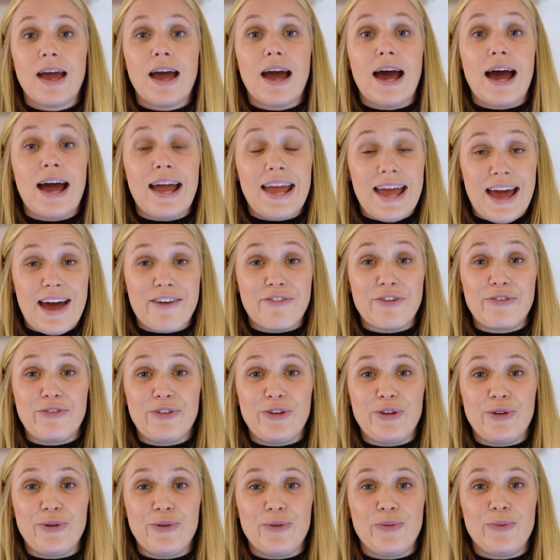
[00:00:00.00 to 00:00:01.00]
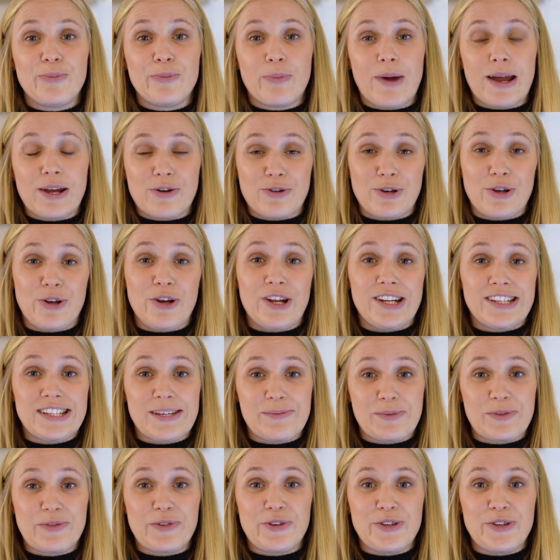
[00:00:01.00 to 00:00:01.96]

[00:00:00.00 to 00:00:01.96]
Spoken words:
I have a few microlearning tips